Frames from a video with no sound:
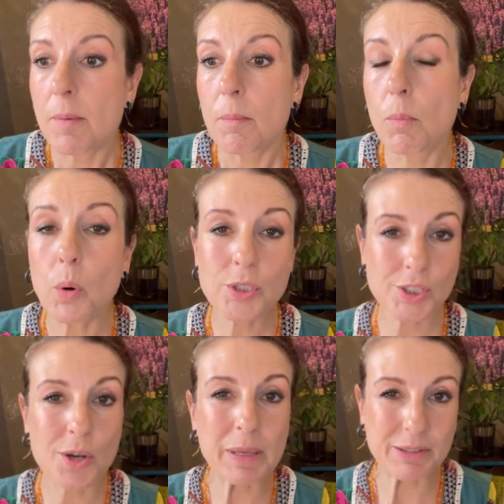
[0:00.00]
more
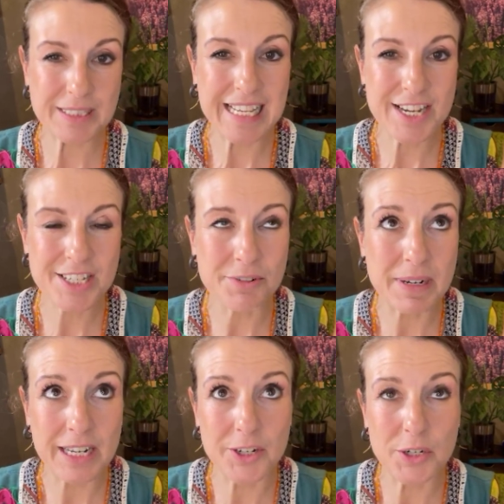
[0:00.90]
so because it's actually
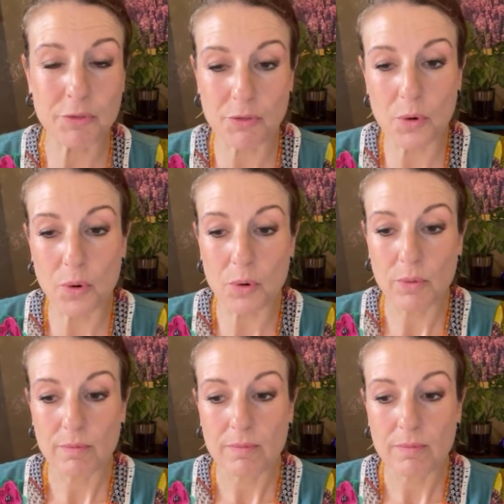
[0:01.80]
really good for